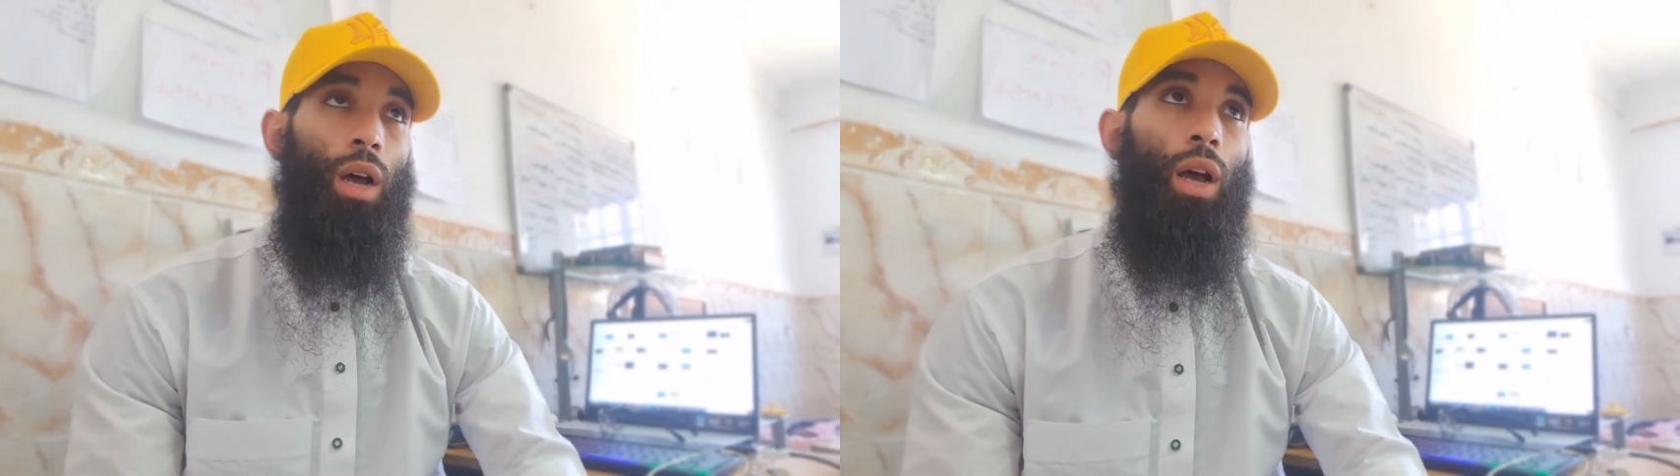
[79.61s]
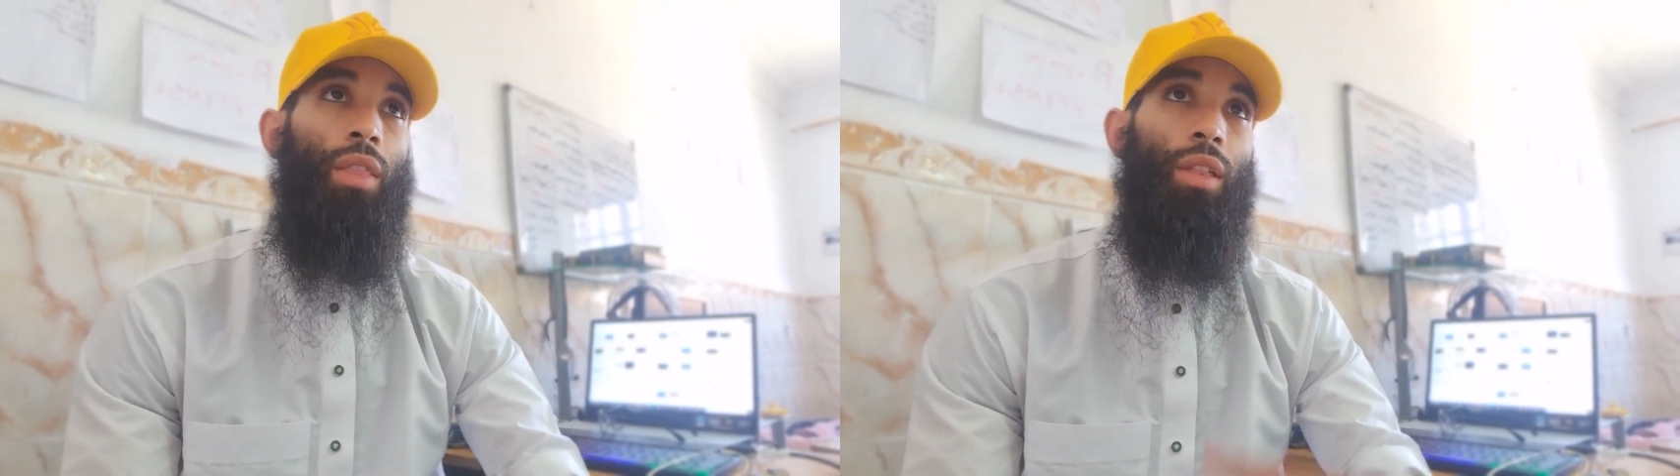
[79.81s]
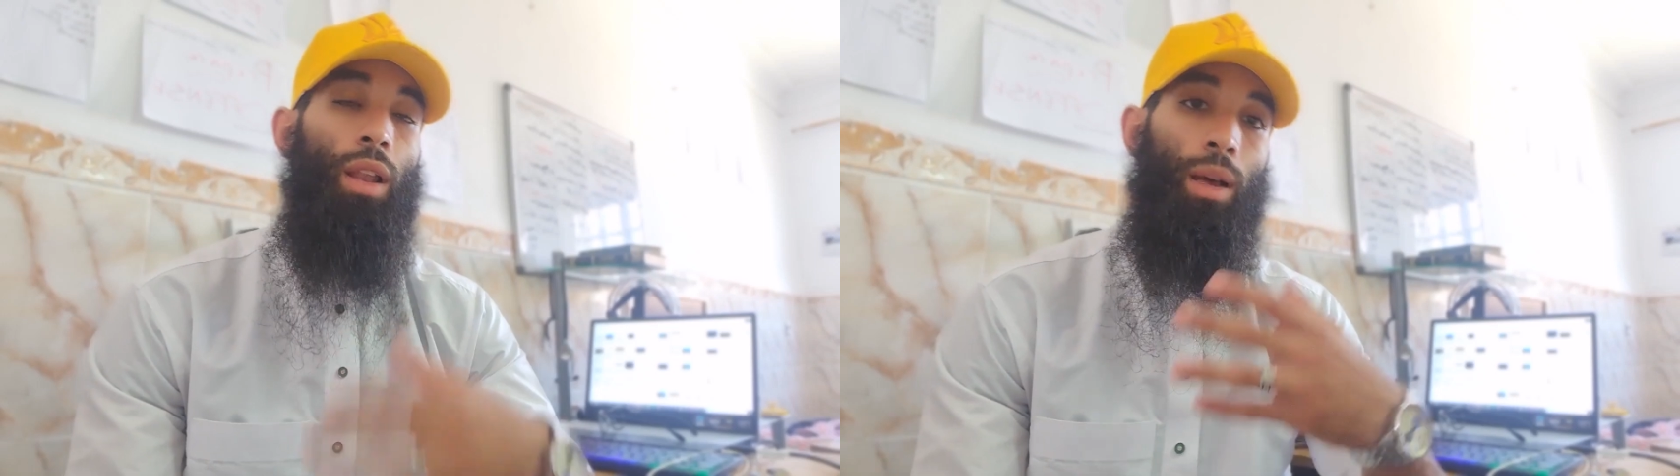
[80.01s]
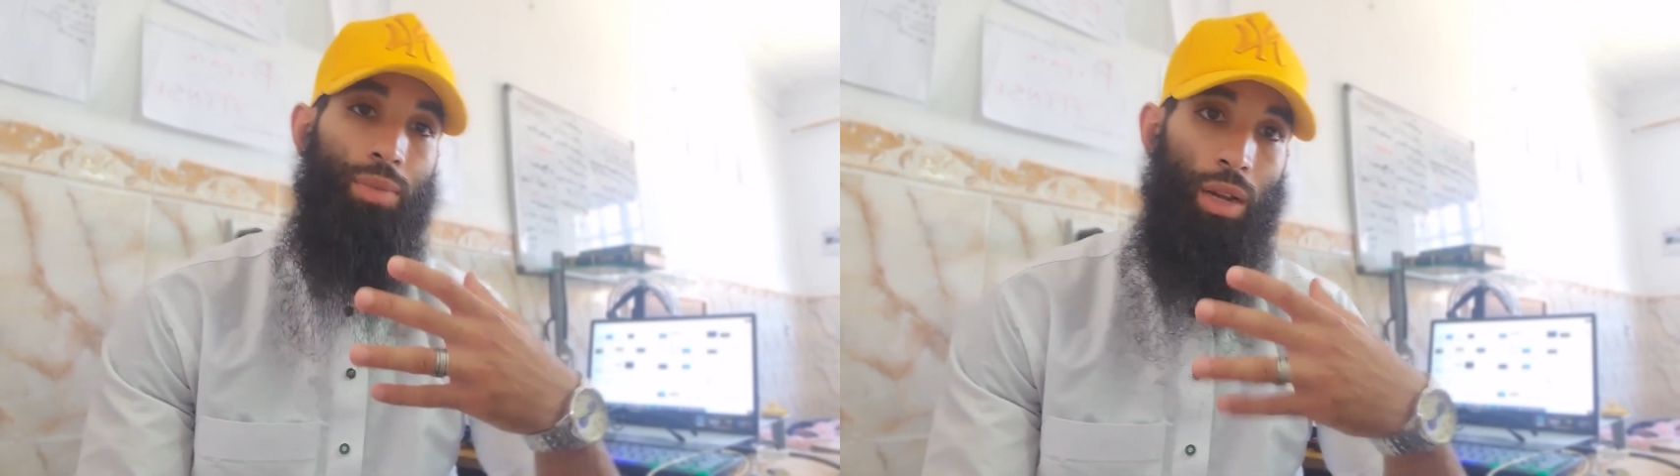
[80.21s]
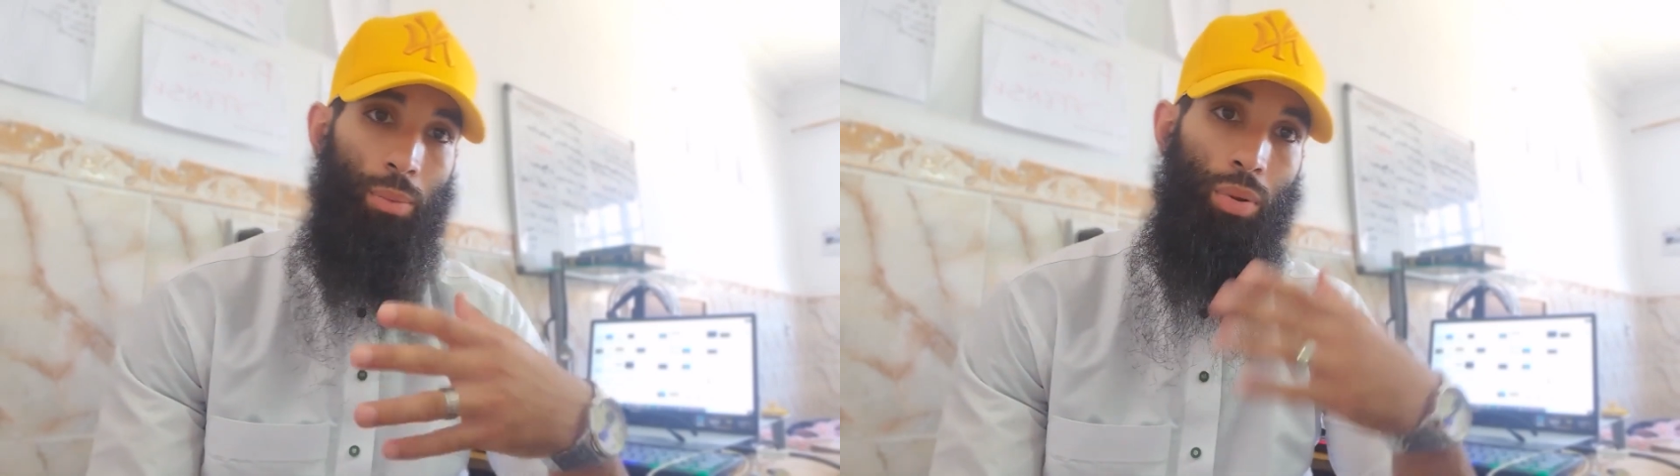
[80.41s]
And the labs
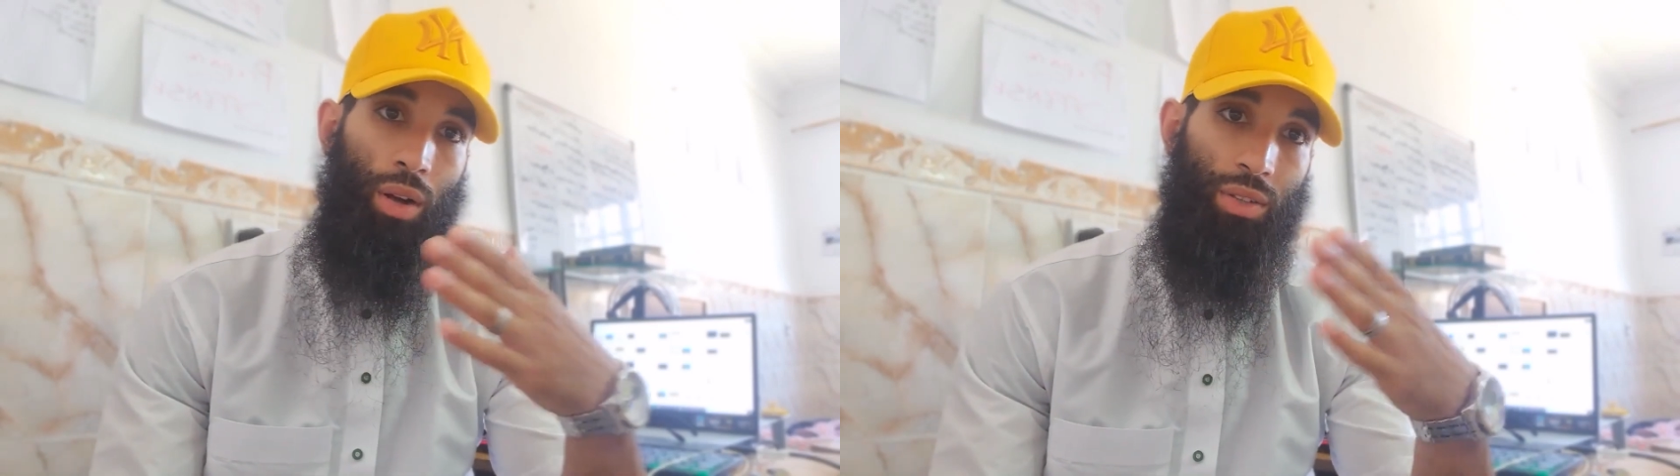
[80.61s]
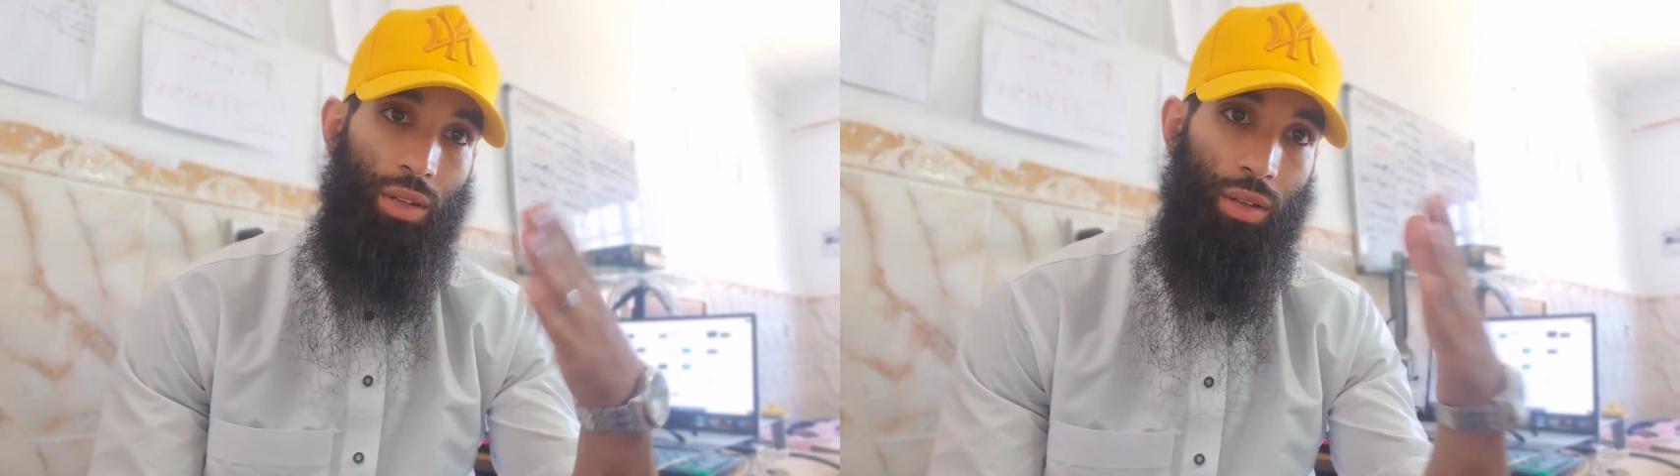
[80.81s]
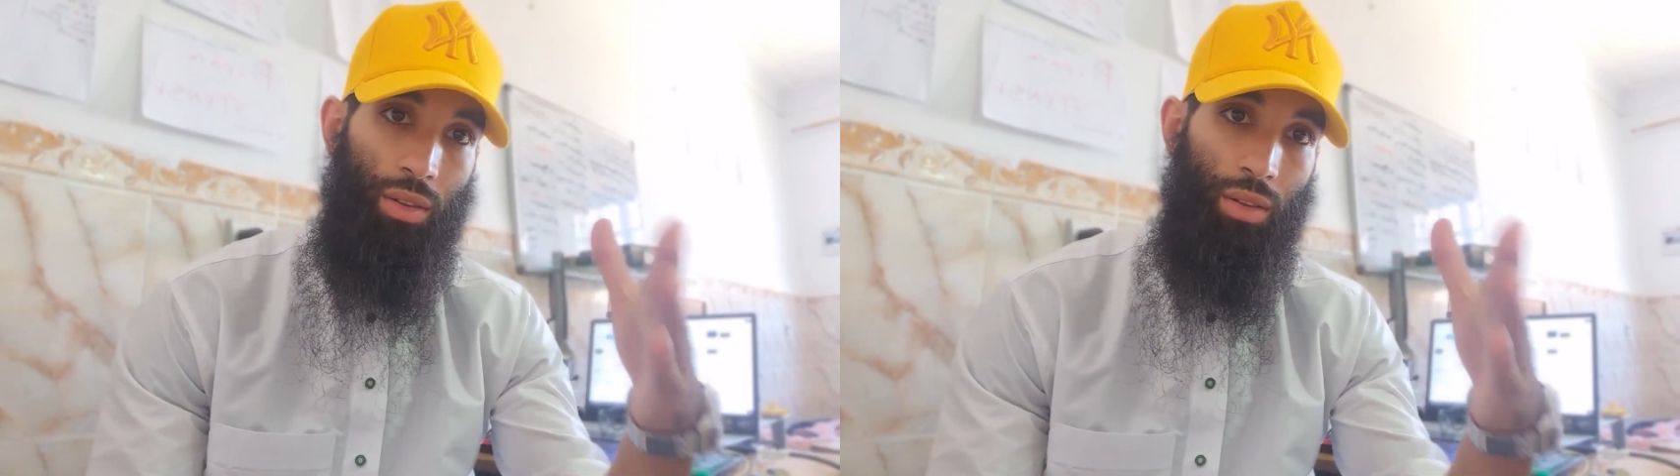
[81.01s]
are practical,